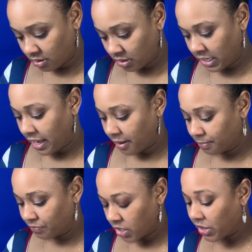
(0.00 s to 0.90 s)
Yeah.
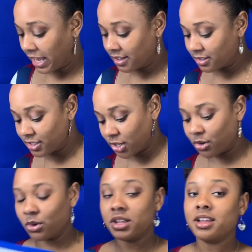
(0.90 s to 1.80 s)
Okay,
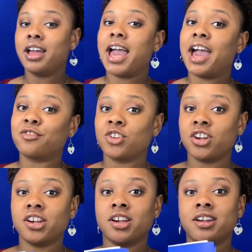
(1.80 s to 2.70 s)
so
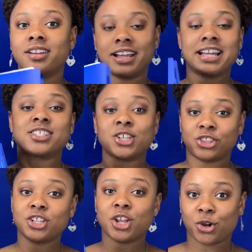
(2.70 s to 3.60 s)
after I took
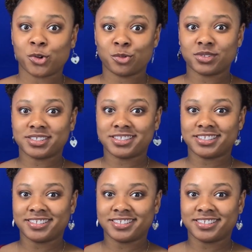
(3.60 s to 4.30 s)
the notes